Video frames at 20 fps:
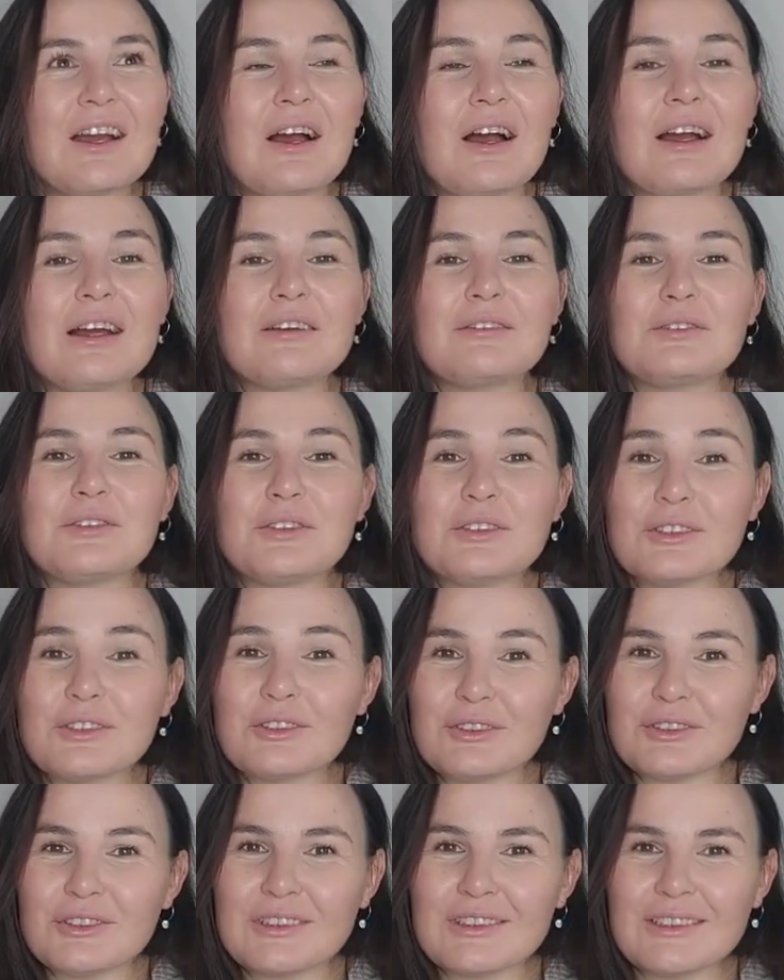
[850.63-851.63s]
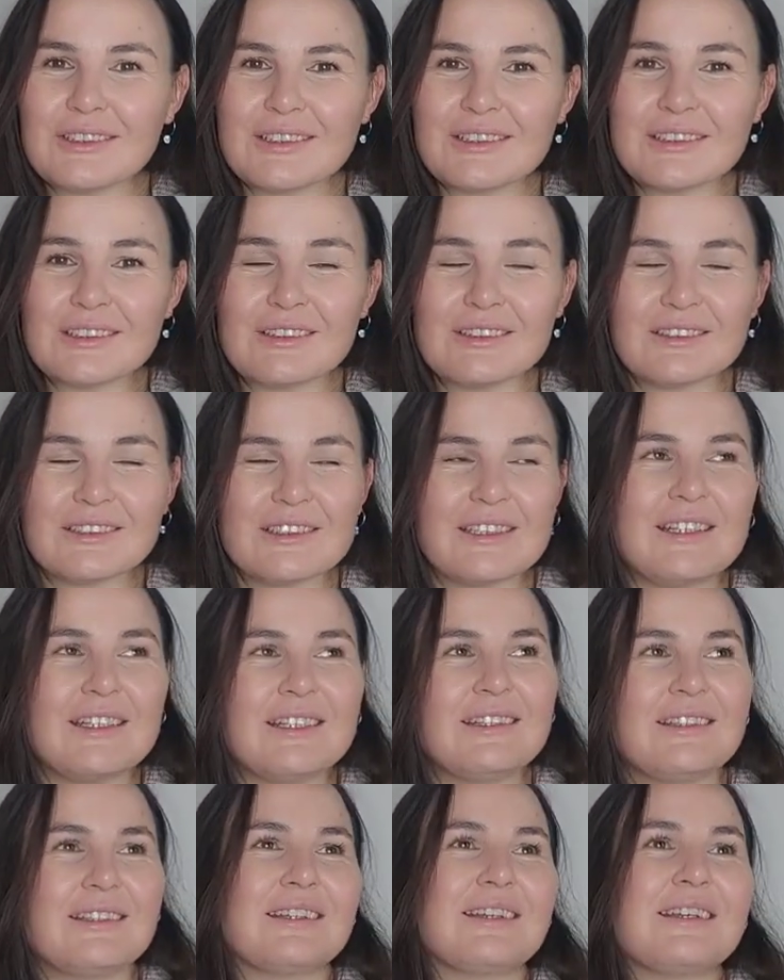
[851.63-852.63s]
I have not gotten the results
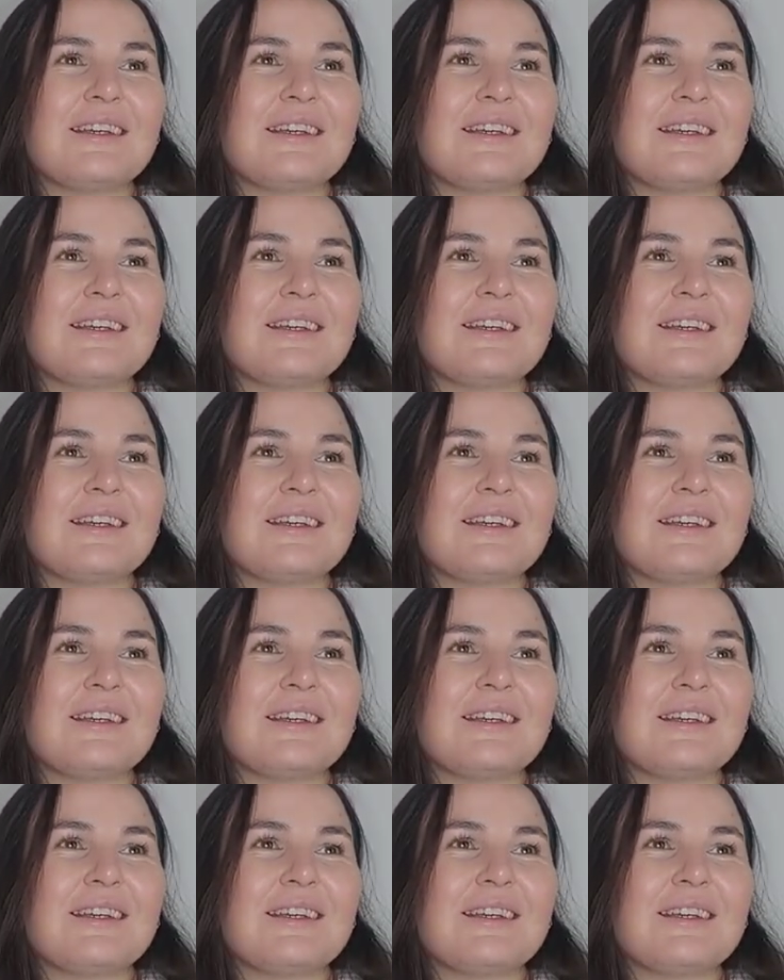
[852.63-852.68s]
yet,